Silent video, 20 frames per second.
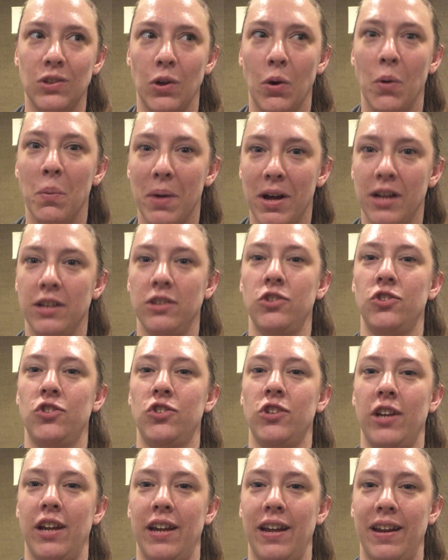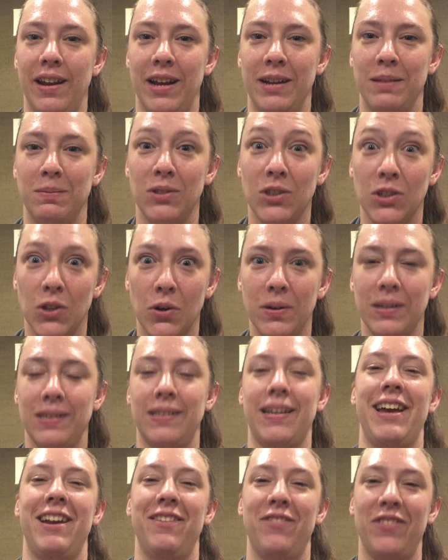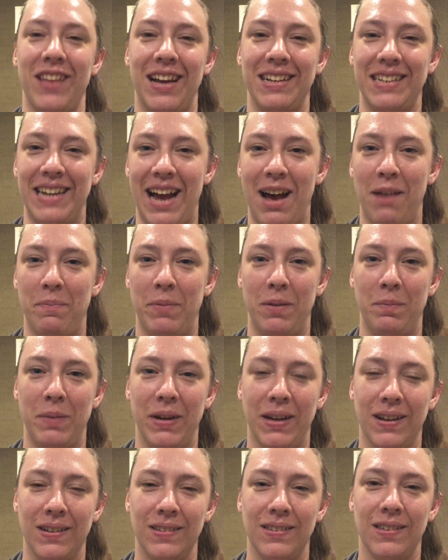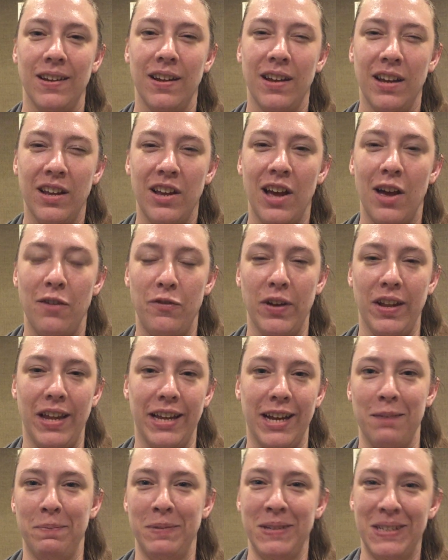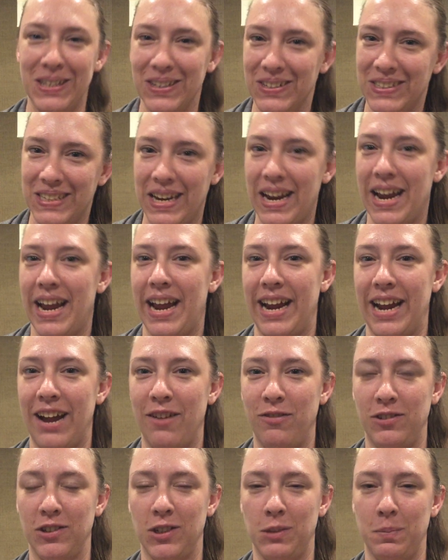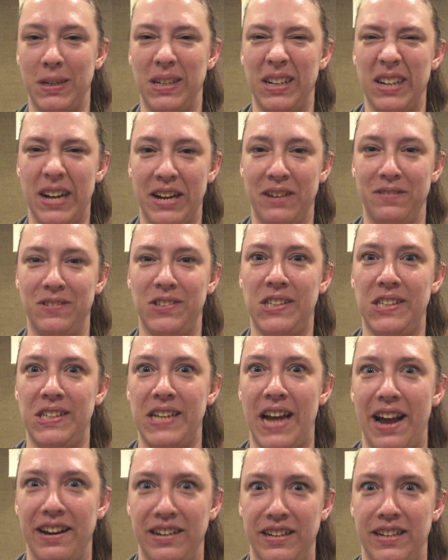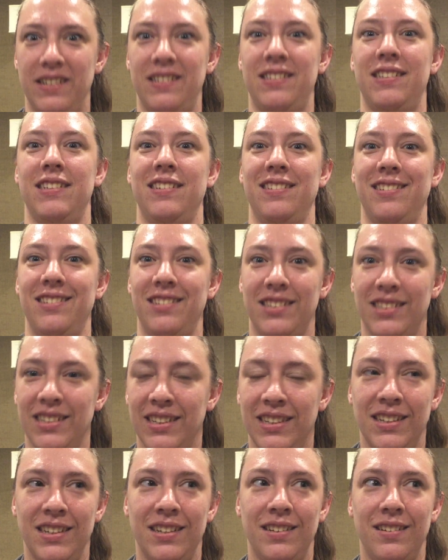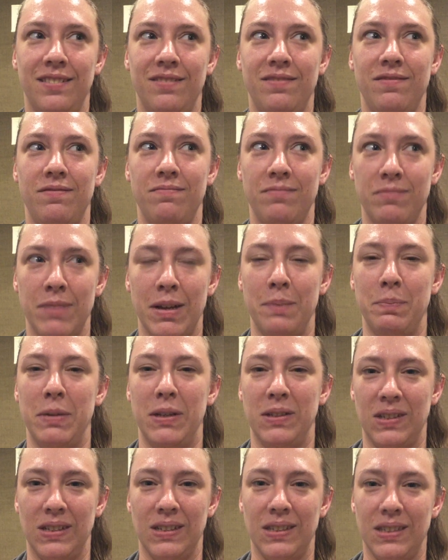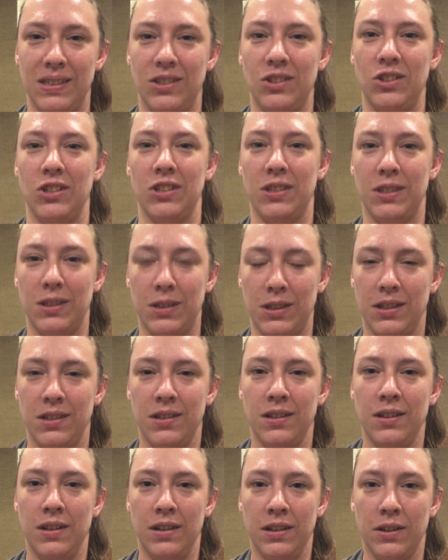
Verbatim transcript: so much and I'm so excited for that to happen because I feel like up until today I've just been kind of stagnant and my business has just